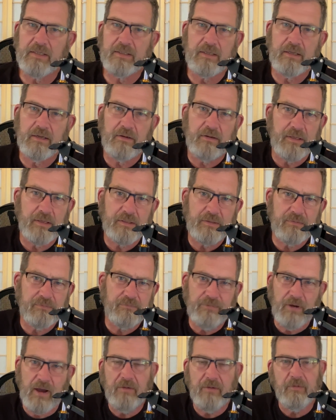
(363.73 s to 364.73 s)
you know it has
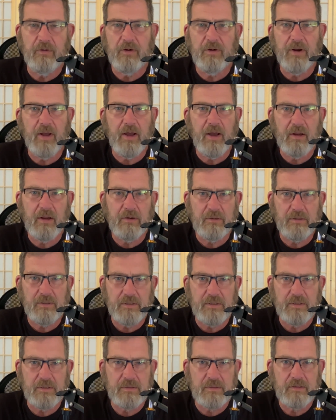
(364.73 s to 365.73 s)
five hundred
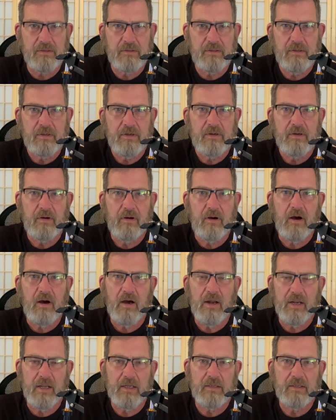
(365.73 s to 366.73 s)
dollars
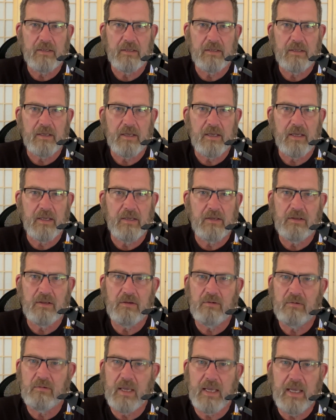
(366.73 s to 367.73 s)
on it, and
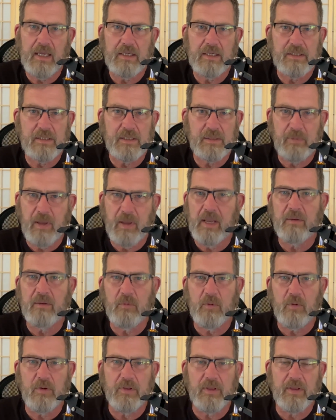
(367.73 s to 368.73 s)
you can't spend
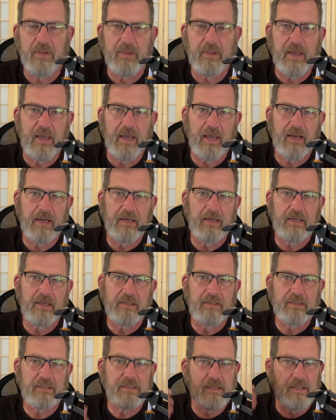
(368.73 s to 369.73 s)
more than that. And
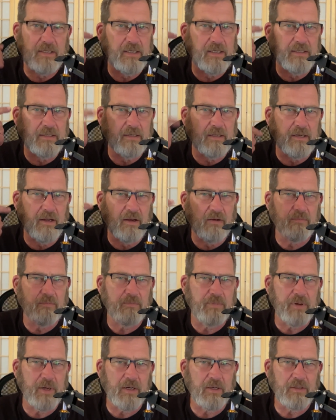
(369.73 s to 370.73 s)
it's you know
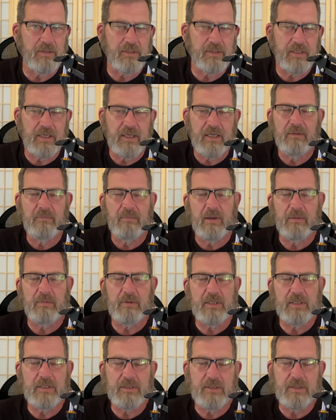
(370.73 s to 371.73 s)
parents thinking
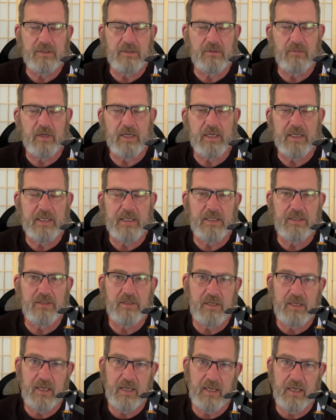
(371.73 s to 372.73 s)
maybe this is a way to teach
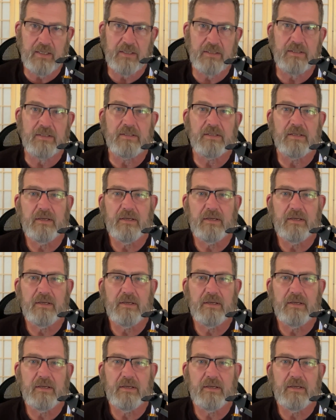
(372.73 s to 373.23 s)
kids